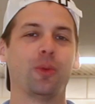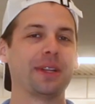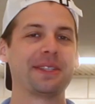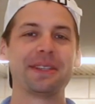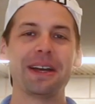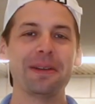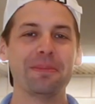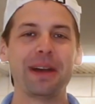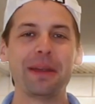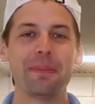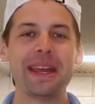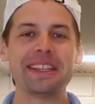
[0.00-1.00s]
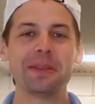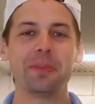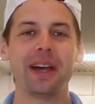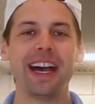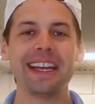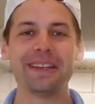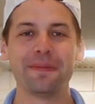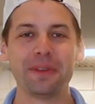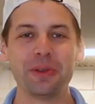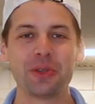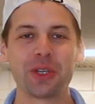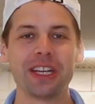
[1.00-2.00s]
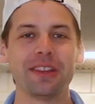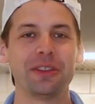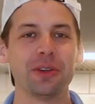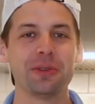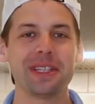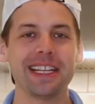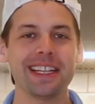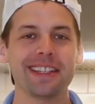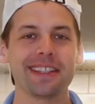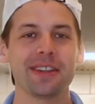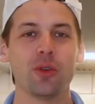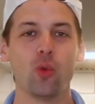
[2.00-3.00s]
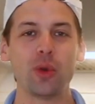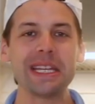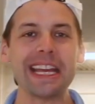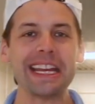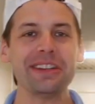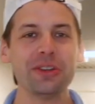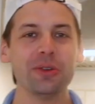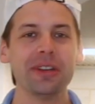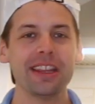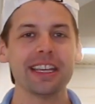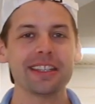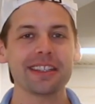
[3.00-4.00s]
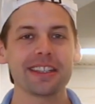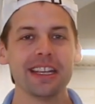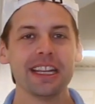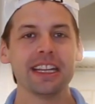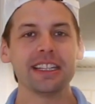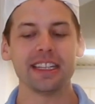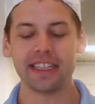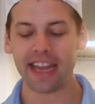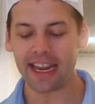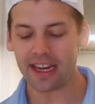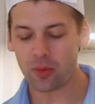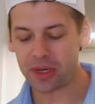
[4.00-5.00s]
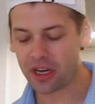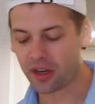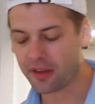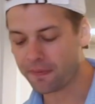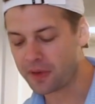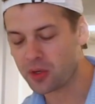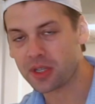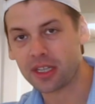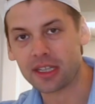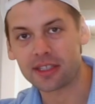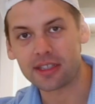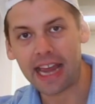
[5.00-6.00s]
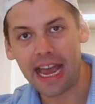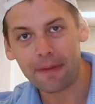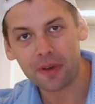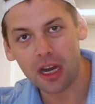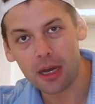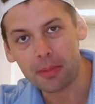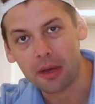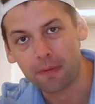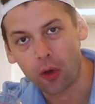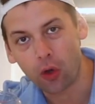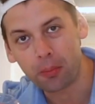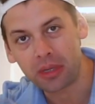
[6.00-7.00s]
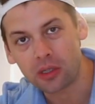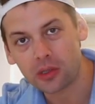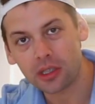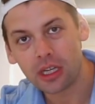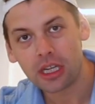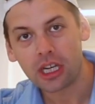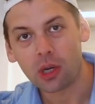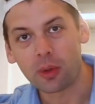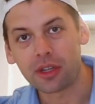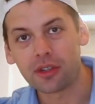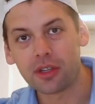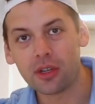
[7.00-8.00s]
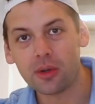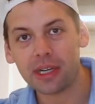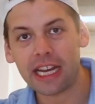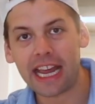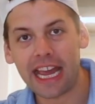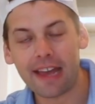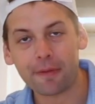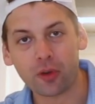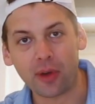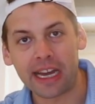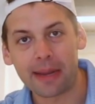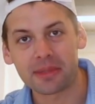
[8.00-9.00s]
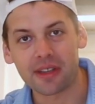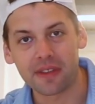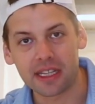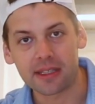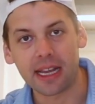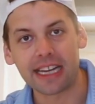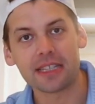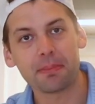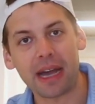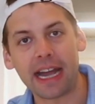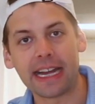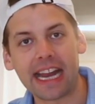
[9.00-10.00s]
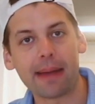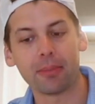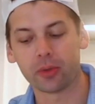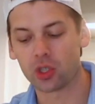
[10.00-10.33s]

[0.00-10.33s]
What's up, my Mason Pot Infusion enthusiast? We ain't new to this. Today we are infusing this half cup of whole milk with 2.5 grams of this nice pineapple